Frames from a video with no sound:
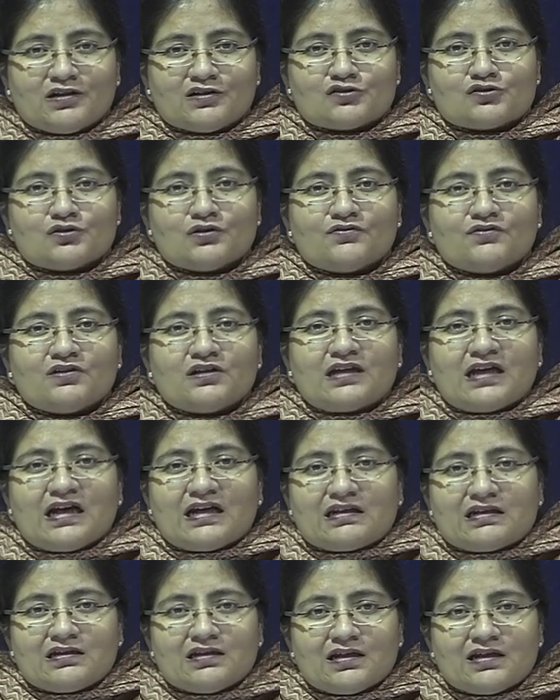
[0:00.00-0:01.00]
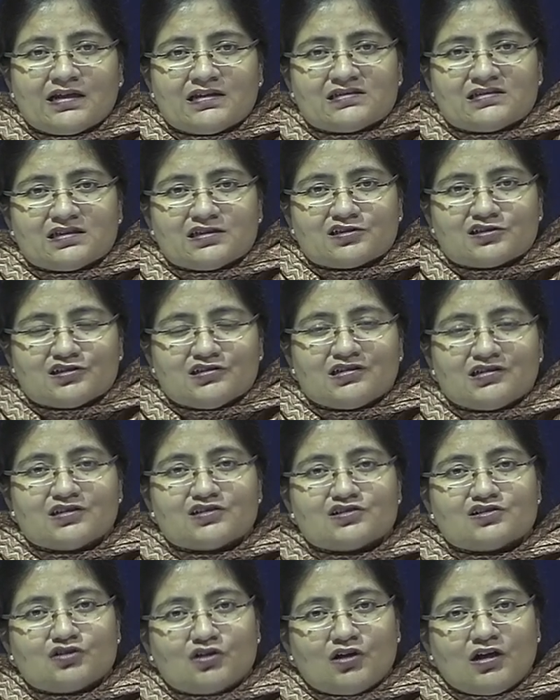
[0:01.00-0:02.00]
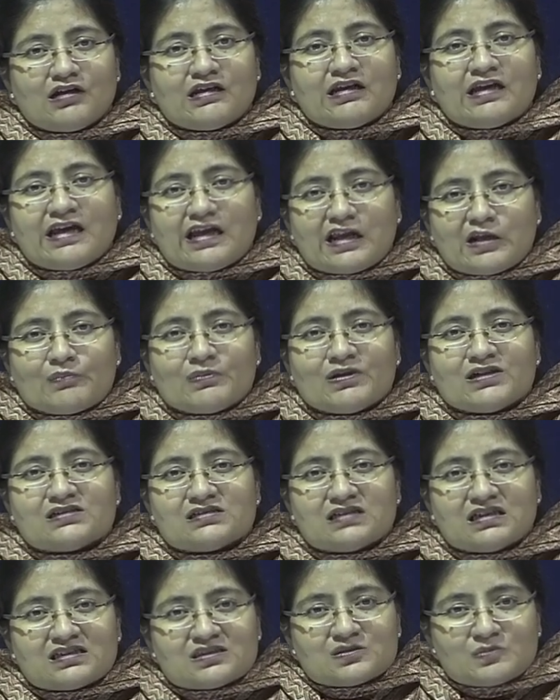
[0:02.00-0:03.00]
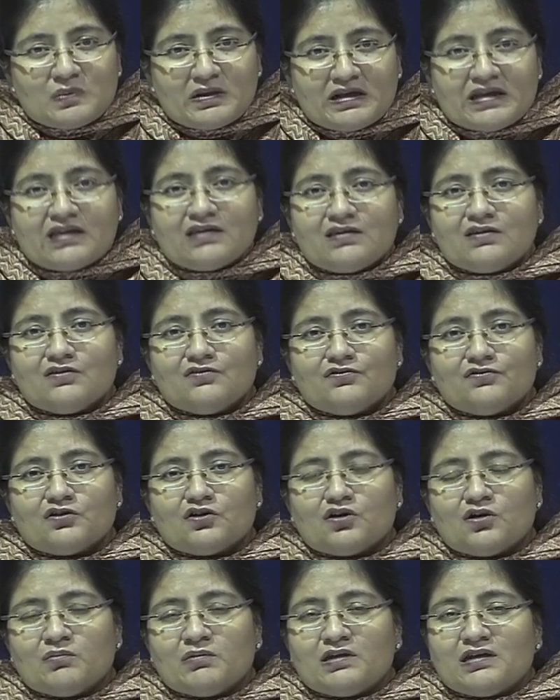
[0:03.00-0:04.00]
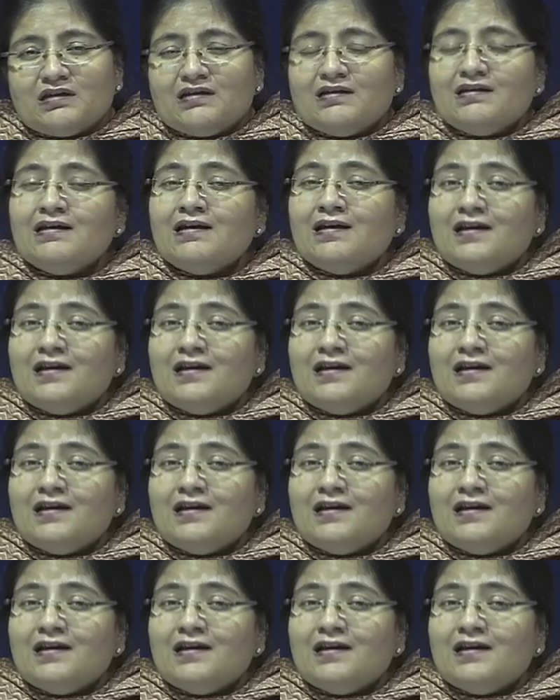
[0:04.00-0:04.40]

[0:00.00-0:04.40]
So if the categorization does not help us explain the phenomenon,